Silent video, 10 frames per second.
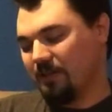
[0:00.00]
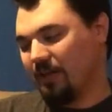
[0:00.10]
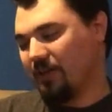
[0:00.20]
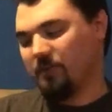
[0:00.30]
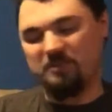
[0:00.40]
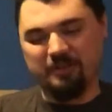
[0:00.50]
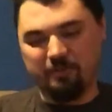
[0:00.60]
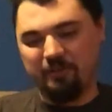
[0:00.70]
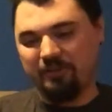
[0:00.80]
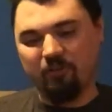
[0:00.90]
uh, that was like
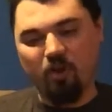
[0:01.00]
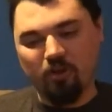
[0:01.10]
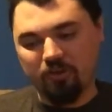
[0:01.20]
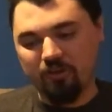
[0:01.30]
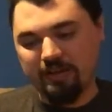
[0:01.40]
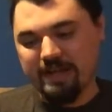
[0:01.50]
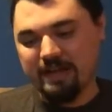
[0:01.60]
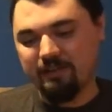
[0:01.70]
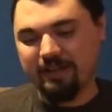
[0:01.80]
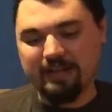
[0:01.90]
really long
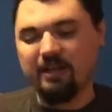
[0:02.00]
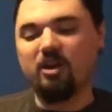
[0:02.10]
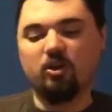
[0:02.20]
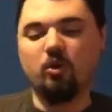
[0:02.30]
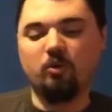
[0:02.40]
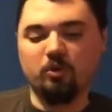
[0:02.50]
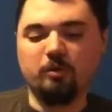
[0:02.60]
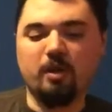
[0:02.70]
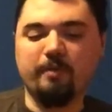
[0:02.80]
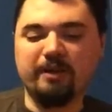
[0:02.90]
delayed. Like it got a Golden Globe
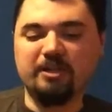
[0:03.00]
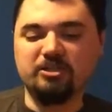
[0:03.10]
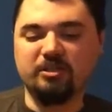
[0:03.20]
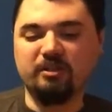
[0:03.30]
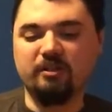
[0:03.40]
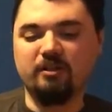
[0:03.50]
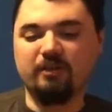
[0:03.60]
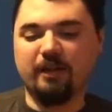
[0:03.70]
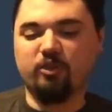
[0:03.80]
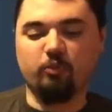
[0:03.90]
nomination
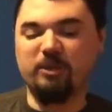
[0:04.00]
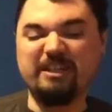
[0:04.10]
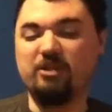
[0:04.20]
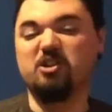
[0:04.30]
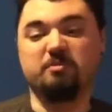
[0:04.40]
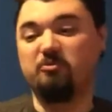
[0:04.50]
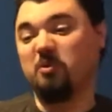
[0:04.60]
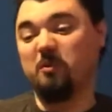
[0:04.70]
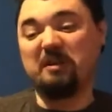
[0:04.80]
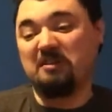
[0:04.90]
like three years
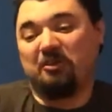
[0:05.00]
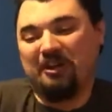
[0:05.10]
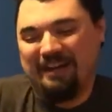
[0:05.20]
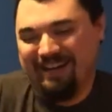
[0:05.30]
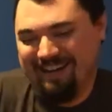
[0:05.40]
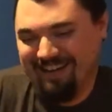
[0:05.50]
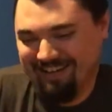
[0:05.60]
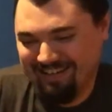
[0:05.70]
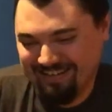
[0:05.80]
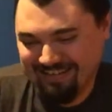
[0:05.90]
before it went to. I do
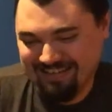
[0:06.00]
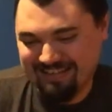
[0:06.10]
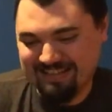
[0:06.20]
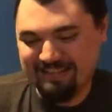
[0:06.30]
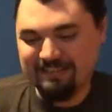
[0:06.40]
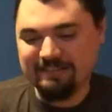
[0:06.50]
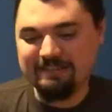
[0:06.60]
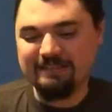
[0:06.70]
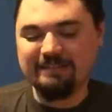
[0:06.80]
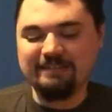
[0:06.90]
remember that getting
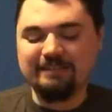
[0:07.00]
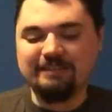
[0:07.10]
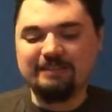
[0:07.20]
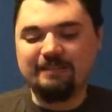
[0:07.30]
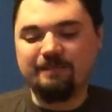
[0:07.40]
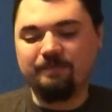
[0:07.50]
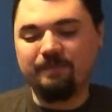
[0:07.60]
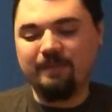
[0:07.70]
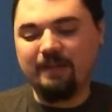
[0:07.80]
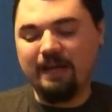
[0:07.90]
nominated, wondering what it
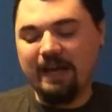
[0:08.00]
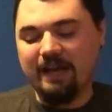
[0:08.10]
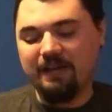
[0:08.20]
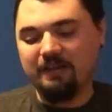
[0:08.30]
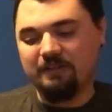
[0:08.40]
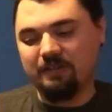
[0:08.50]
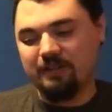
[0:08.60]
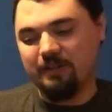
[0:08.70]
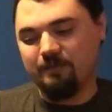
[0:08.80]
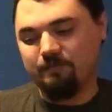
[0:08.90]
was. And
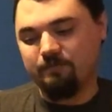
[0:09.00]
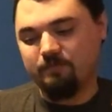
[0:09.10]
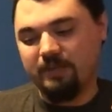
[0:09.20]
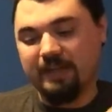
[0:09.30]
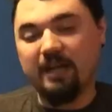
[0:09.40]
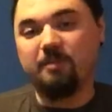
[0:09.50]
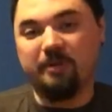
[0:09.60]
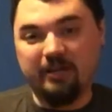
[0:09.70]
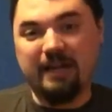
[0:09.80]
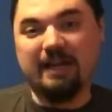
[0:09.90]
um, and Halle
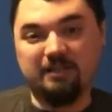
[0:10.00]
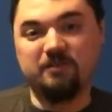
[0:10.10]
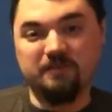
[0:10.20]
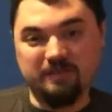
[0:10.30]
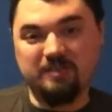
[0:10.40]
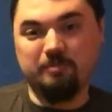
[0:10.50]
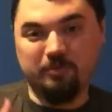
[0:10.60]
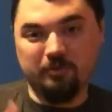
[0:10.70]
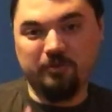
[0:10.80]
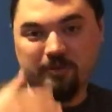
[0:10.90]
Berry kind of had to do this
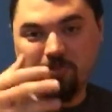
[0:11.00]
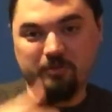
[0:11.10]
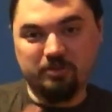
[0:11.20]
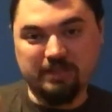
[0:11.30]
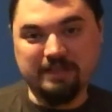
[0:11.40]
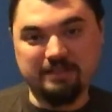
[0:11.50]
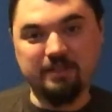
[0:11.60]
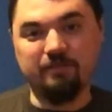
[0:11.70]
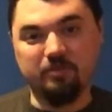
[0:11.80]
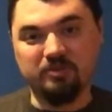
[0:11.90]
similar thing where she has
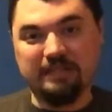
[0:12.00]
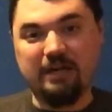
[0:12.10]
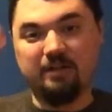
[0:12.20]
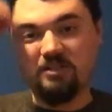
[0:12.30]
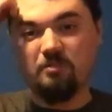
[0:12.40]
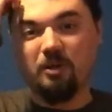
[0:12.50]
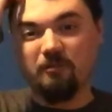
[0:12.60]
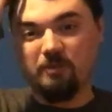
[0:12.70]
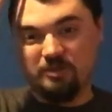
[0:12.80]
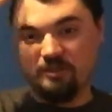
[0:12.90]
different personalities, one
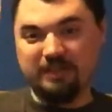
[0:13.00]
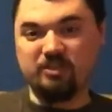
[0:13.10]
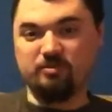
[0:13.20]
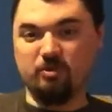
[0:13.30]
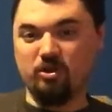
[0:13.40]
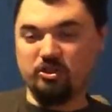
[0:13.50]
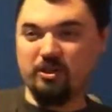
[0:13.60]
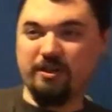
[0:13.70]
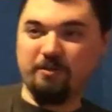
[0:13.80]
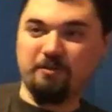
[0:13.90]
of which is like a small
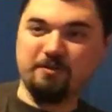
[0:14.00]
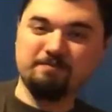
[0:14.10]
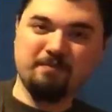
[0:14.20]
child